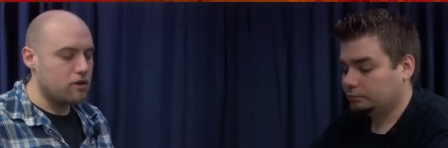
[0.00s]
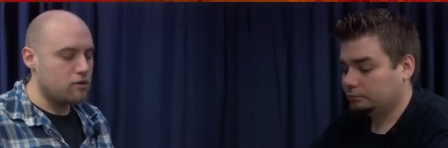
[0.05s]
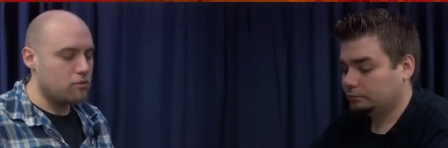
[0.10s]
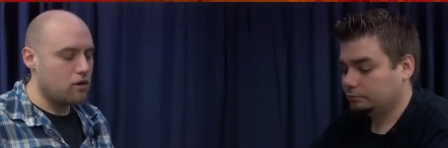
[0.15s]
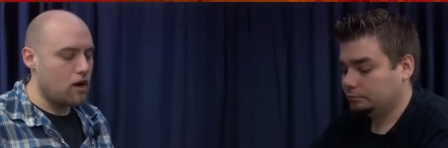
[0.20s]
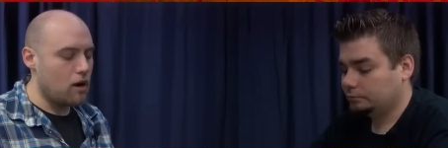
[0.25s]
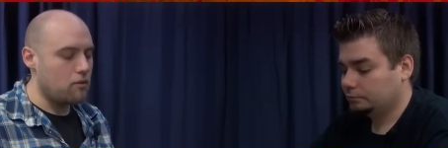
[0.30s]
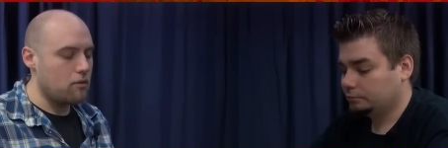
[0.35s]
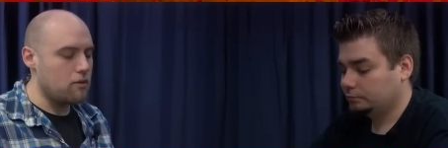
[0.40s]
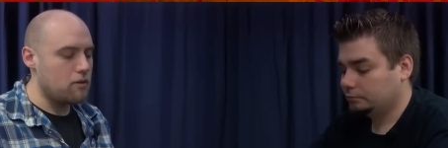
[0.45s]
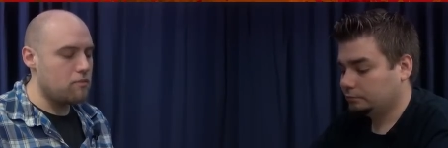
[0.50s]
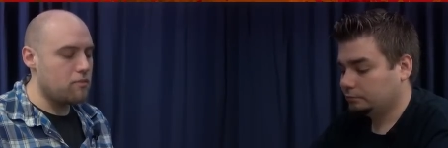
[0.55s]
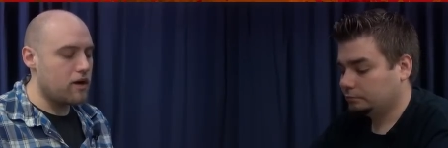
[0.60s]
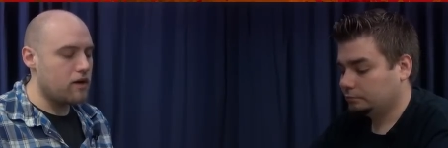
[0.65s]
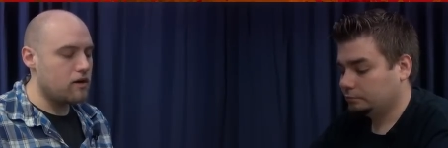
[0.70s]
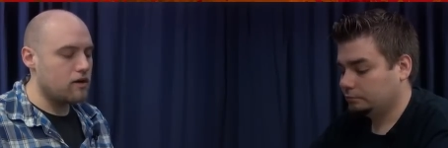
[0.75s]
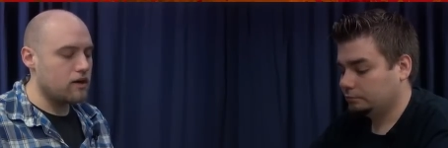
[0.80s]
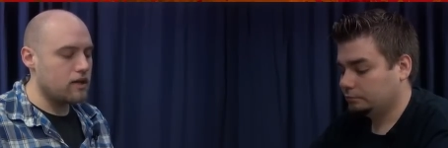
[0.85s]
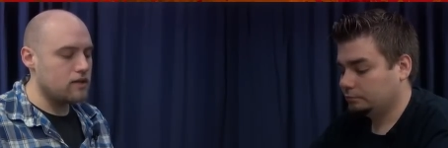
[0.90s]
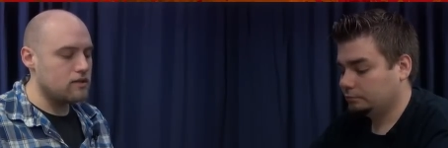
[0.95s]
Speaker 1: you're probably
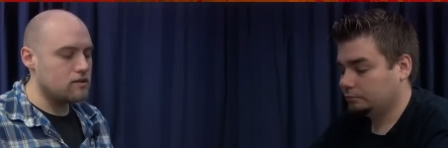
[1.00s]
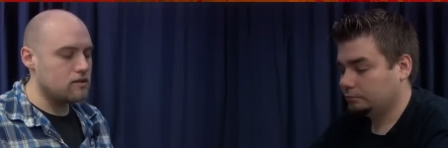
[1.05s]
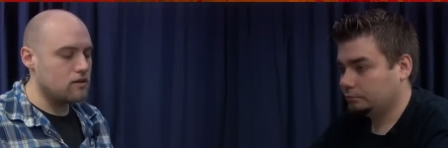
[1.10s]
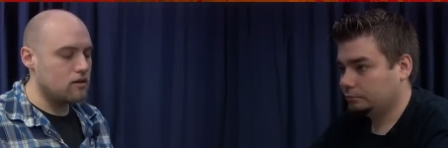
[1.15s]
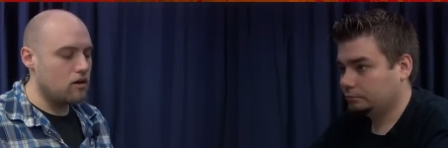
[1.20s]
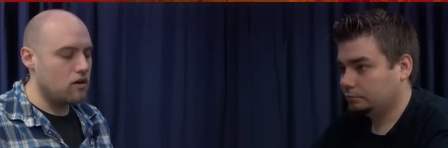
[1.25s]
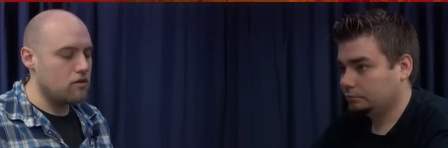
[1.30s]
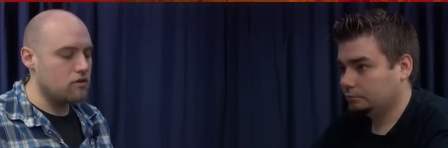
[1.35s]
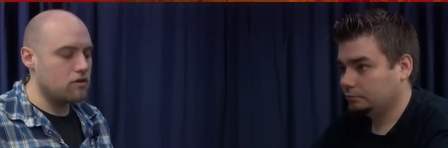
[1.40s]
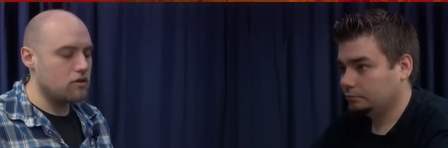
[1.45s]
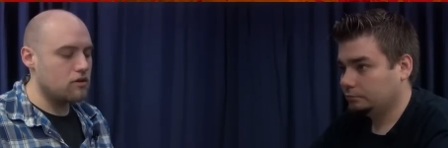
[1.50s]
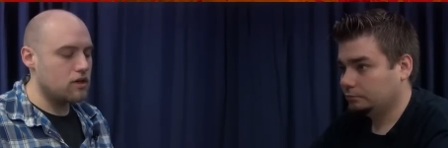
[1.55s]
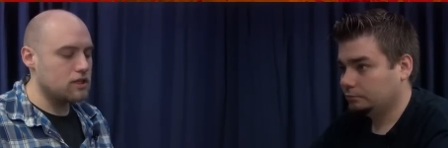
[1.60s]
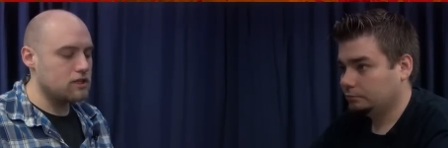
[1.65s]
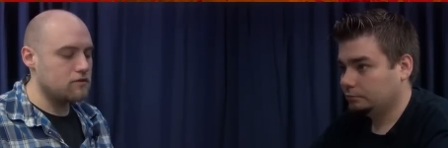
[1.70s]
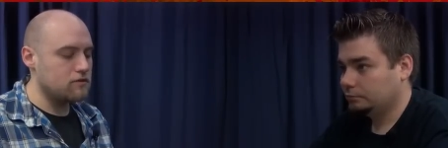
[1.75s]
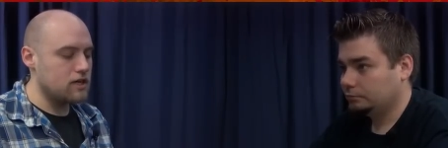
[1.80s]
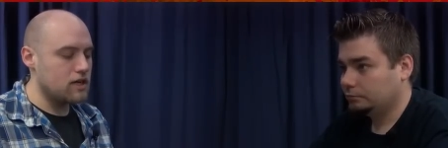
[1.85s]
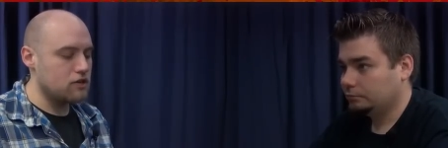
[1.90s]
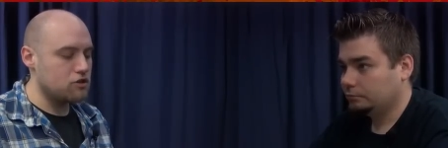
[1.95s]
better against other
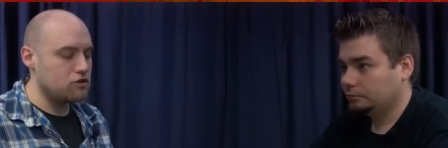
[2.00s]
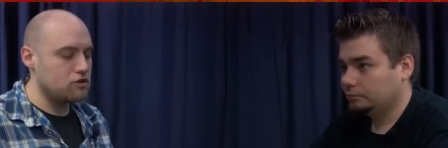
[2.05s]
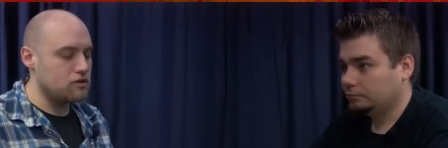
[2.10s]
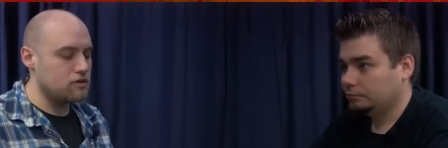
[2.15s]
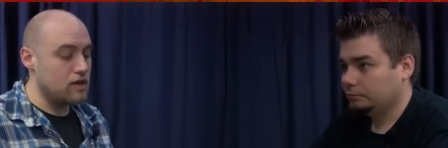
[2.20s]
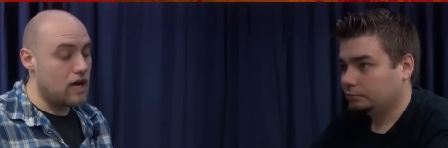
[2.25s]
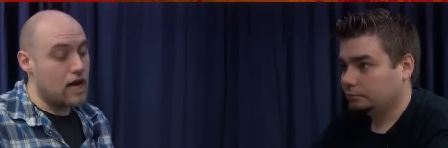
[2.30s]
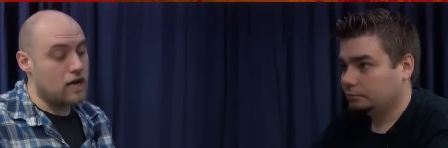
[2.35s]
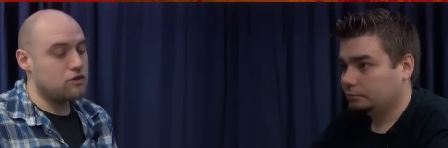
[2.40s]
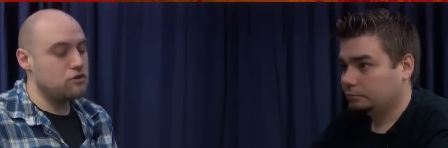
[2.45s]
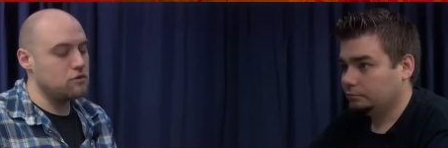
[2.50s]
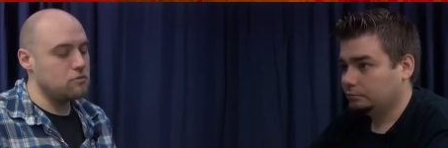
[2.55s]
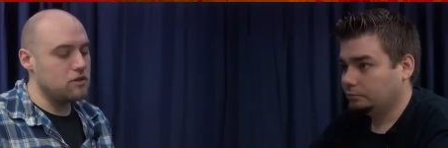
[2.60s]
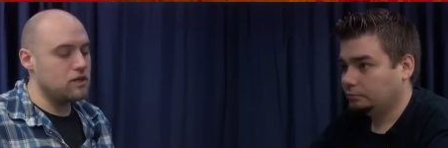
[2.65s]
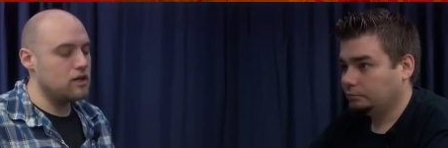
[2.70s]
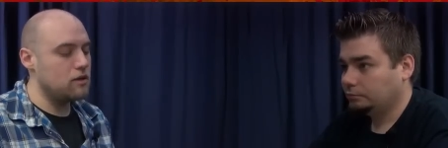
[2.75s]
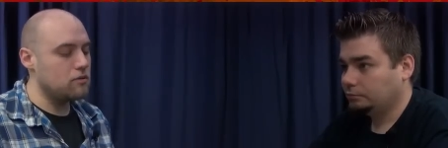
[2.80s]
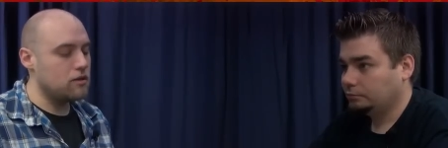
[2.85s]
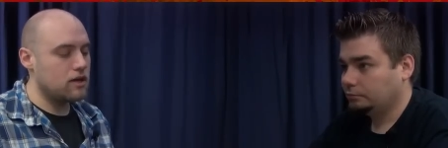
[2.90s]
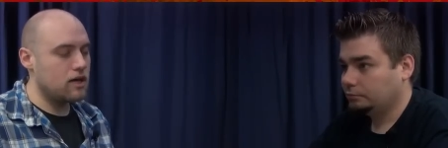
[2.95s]
aggressive decks just actually being
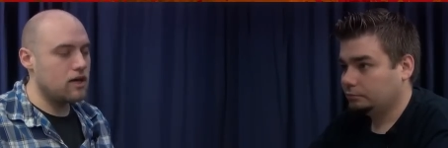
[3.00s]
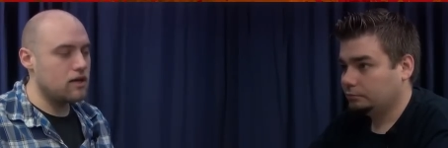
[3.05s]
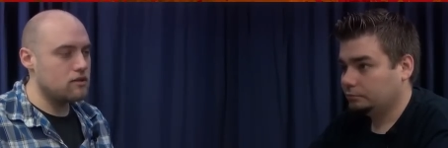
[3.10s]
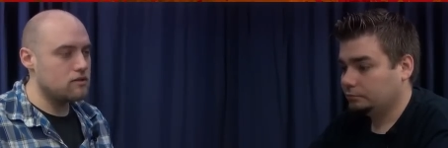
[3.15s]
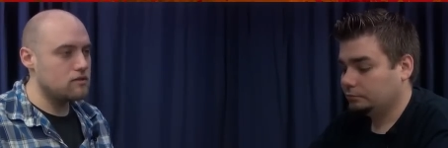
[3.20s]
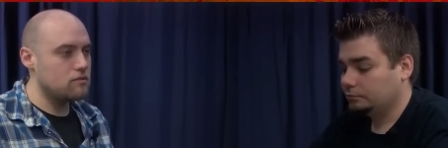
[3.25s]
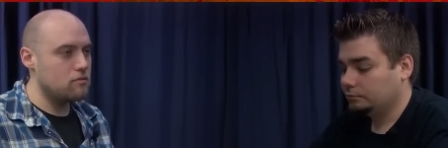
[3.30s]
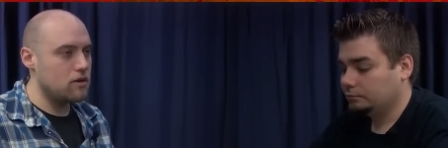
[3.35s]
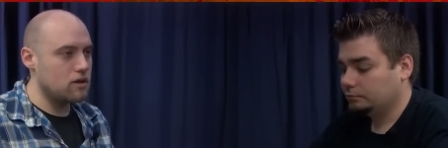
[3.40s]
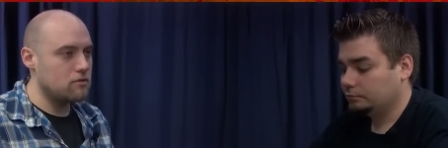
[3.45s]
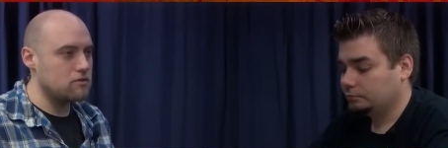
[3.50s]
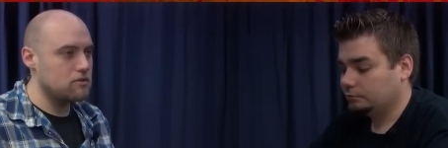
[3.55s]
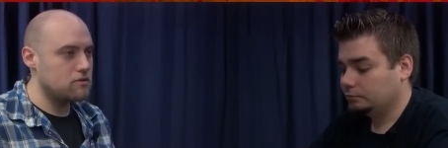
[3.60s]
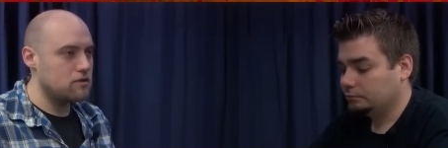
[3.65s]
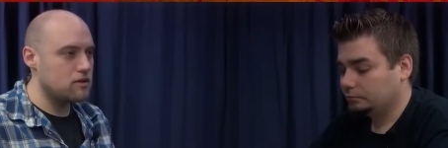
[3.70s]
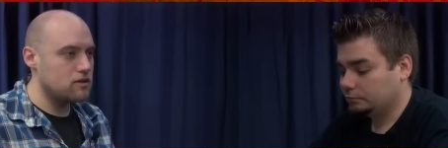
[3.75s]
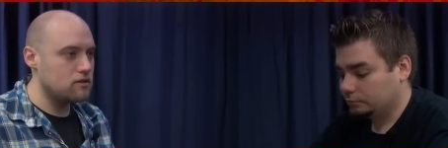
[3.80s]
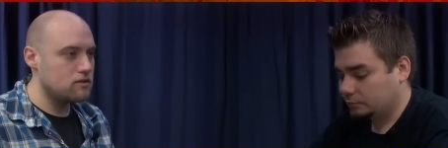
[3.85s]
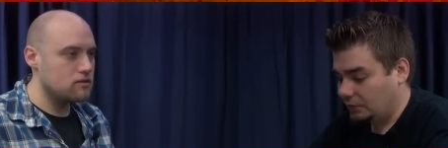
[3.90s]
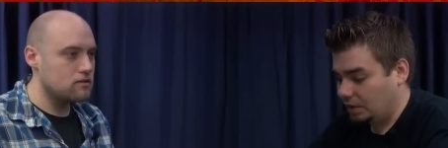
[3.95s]
able to cast Magma
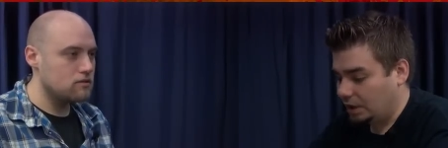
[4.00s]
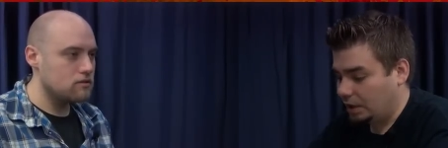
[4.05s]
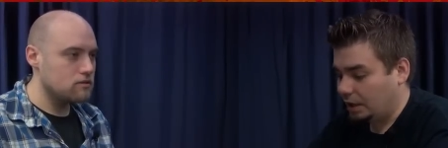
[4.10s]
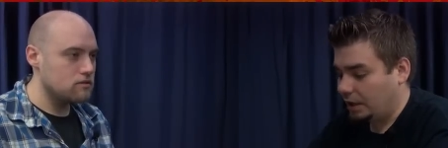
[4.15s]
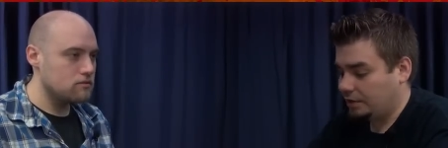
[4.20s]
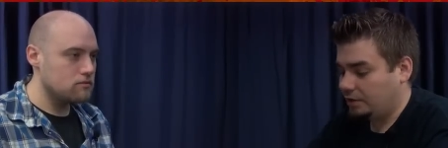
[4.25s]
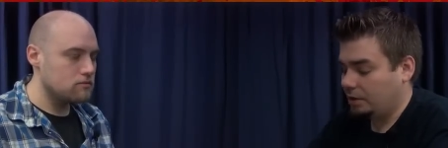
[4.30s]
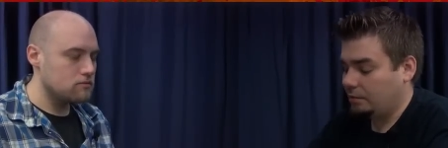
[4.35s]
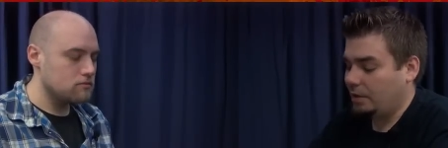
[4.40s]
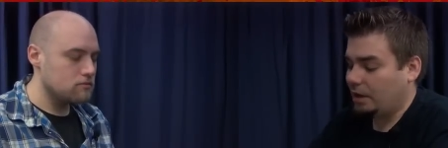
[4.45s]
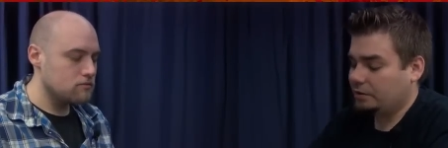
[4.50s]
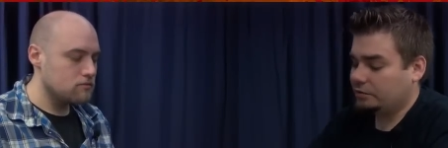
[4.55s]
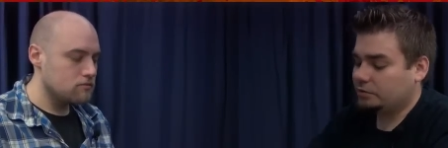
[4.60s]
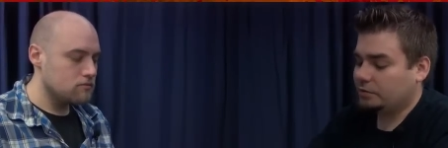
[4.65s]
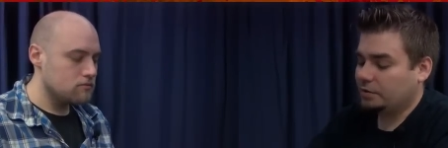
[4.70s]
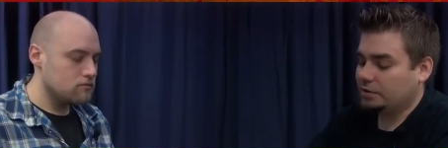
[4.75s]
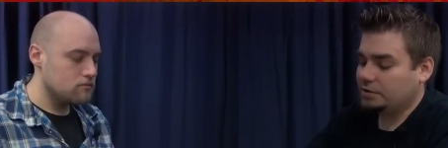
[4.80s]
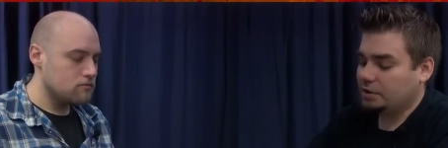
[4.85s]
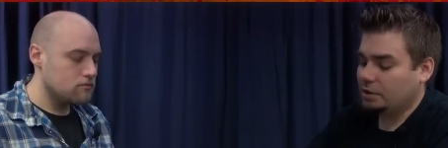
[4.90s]
Spray.
Speaker 2: Yeah, I think Magma Spray is